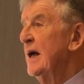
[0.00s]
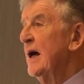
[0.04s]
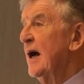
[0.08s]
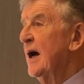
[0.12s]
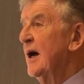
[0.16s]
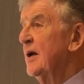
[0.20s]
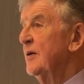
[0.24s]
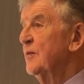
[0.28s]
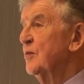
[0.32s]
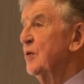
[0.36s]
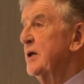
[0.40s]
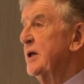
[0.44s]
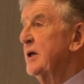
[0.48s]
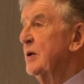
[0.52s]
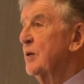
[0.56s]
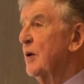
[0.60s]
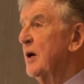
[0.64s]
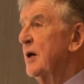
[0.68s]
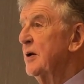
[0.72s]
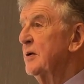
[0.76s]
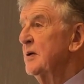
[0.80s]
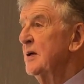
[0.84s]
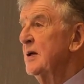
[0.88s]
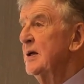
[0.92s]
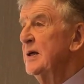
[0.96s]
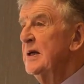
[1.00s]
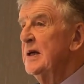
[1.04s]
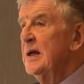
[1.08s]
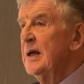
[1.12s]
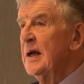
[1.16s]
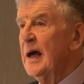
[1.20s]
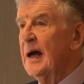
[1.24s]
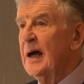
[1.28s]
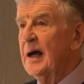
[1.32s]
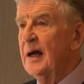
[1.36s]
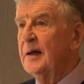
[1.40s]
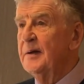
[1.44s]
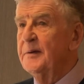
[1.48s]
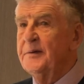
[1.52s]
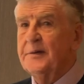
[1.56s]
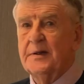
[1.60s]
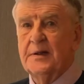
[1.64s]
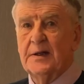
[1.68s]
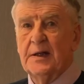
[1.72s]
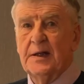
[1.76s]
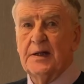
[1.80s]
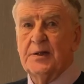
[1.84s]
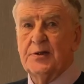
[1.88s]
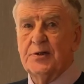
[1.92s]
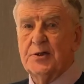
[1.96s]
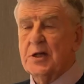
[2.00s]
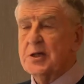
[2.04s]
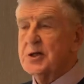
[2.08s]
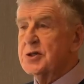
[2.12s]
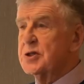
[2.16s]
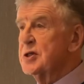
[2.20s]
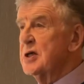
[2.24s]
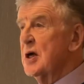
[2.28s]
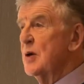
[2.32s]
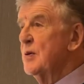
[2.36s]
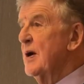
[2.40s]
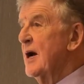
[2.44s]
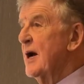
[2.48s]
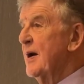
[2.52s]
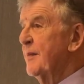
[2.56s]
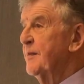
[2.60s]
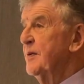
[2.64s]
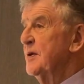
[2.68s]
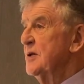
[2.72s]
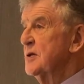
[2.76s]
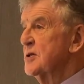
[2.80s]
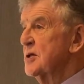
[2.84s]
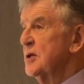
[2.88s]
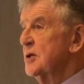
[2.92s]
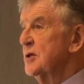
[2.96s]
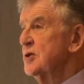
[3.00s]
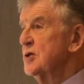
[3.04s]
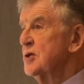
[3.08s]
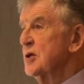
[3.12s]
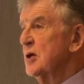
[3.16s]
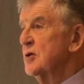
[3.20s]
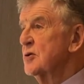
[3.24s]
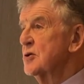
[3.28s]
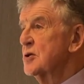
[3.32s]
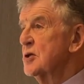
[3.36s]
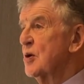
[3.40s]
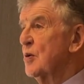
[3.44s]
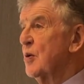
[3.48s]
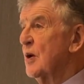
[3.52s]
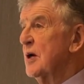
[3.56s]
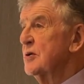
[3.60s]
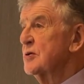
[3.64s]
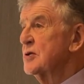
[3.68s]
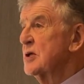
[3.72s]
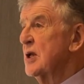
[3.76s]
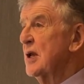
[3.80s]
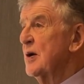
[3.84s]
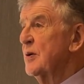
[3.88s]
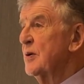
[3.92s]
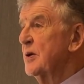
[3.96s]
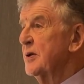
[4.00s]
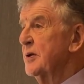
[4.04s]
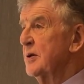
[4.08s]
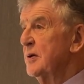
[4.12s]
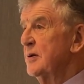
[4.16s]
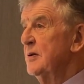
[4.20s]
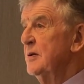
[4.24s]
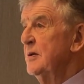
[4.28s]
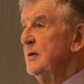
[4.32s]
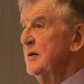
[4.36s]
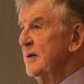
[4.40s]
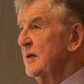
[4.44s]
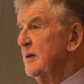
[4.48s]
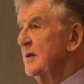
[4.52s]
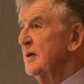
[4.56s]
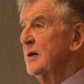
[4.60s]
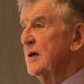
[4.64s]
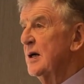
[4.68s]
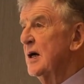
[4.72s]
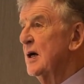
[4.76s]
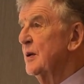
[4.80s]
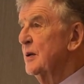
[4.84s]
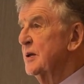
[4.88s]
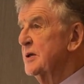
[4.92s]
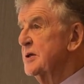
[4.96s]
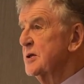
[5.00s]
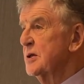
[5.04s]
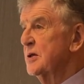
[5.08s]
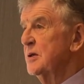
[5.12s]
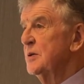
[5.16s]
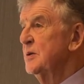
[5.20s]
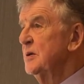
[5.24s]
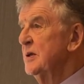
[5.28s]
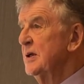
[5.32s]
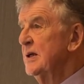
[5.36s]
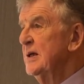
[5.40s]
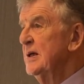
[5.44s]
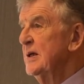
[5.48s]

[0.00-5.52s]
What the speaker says: and we quote, and it just so happens that John's quote's lower than our 2,